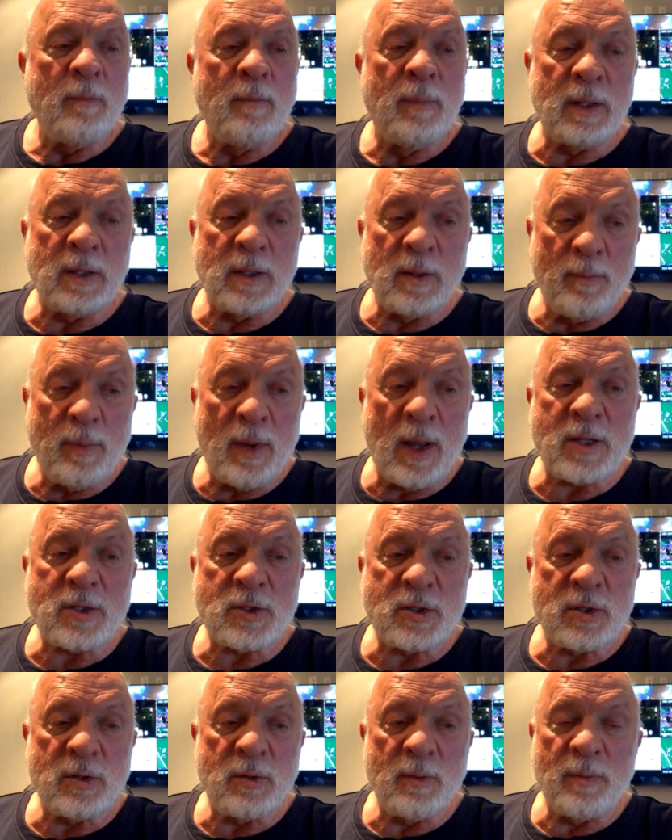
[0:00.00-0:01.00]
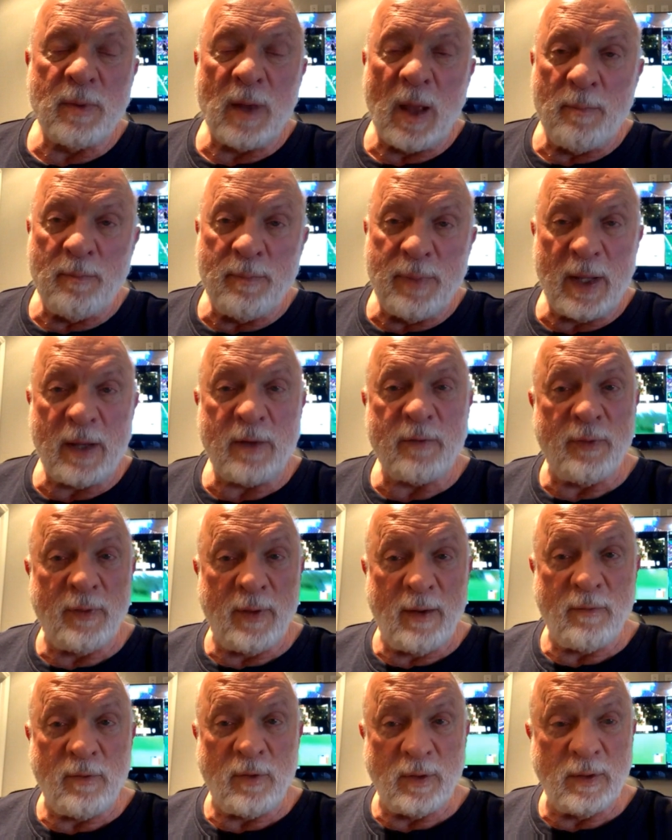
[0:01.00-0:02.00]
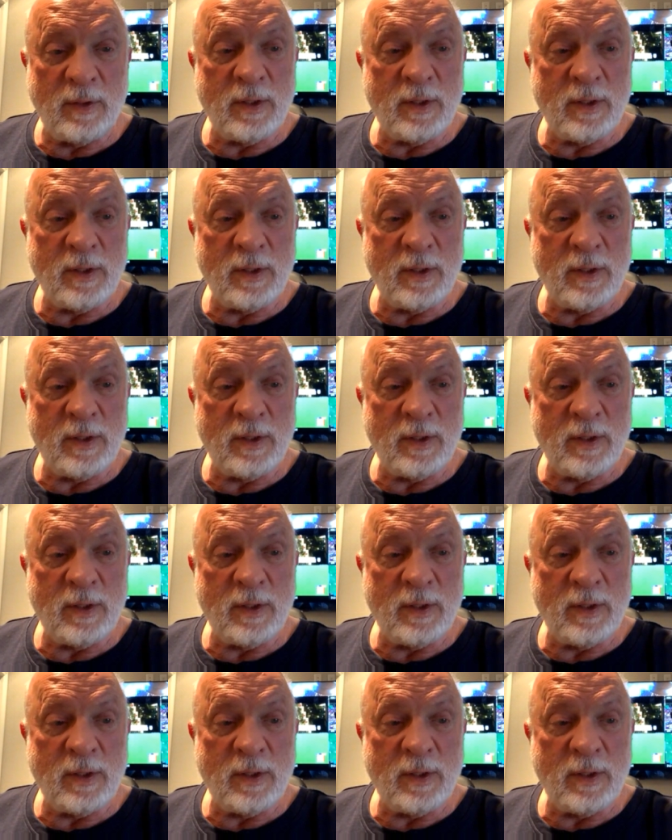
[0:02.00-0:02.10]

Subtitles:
But the Bucs are a big favorite.